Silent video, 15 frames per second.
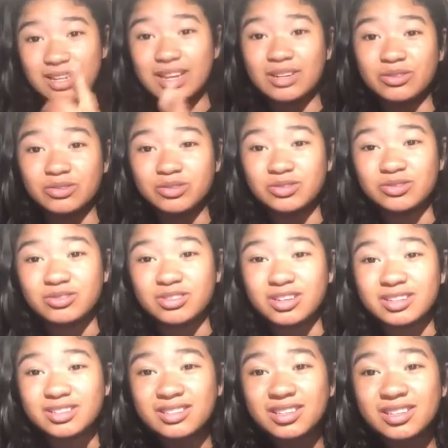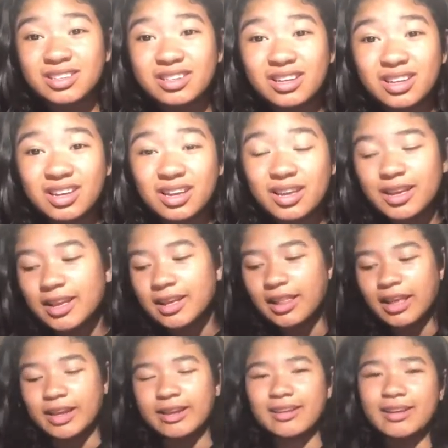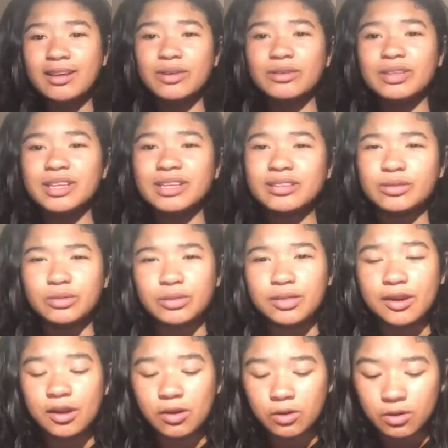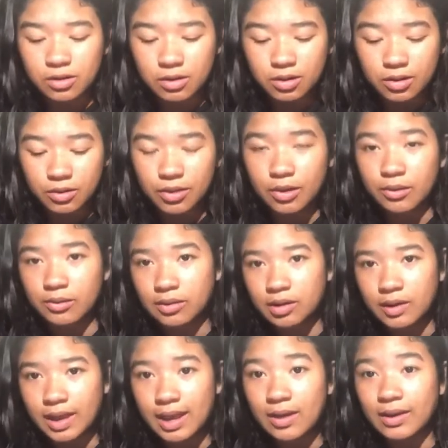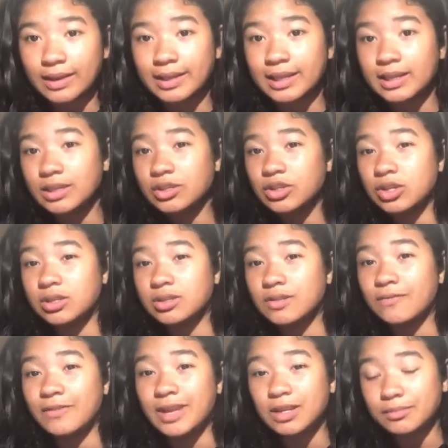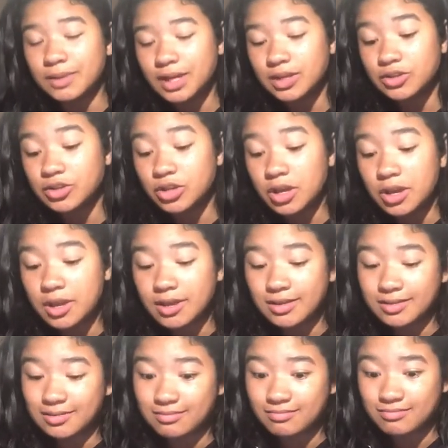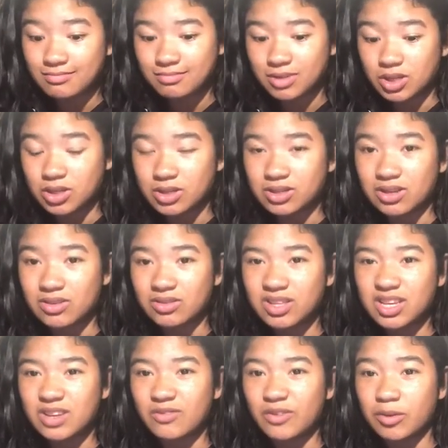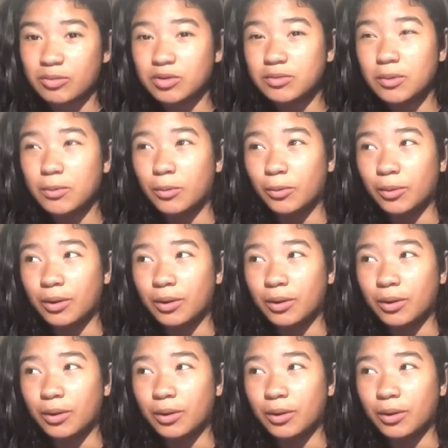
I don't trust it. Like, I don't think it's their their real account. I think it's just a fan page. Because I don't think famous people